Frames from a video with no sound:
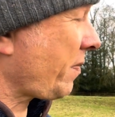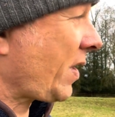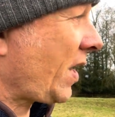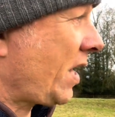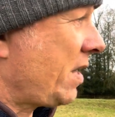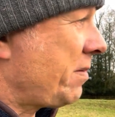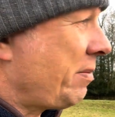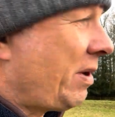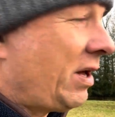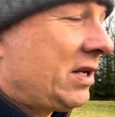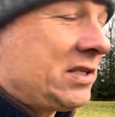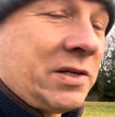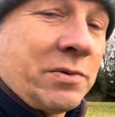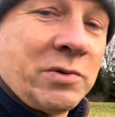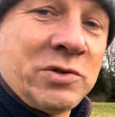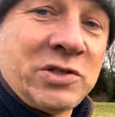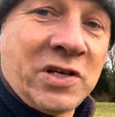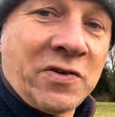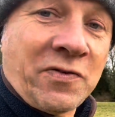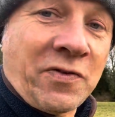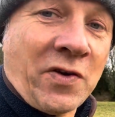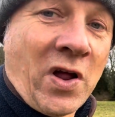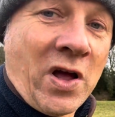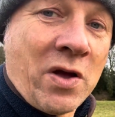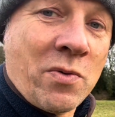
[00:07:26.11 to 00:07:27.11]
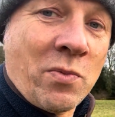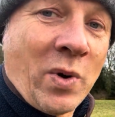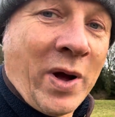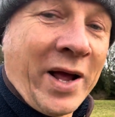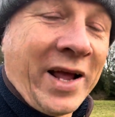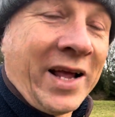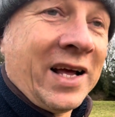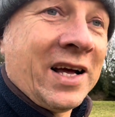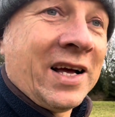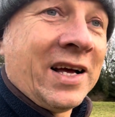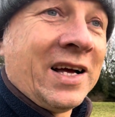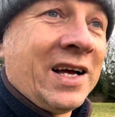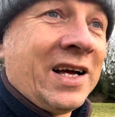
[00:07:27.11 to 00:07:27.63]
It means it was its flying
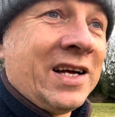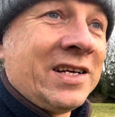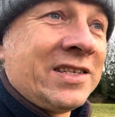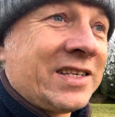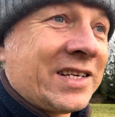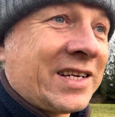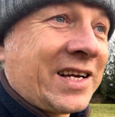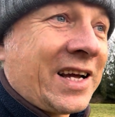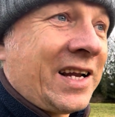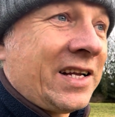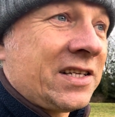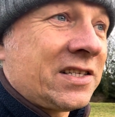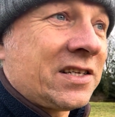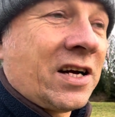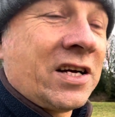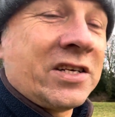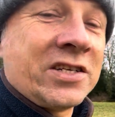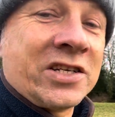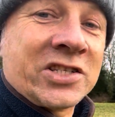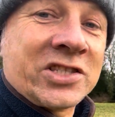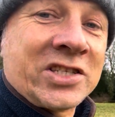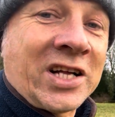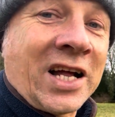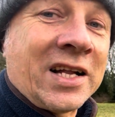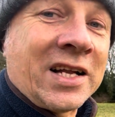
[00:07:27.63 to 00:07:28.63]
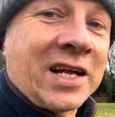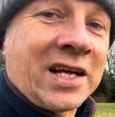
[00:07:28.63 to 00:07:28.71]
weight to get it to understand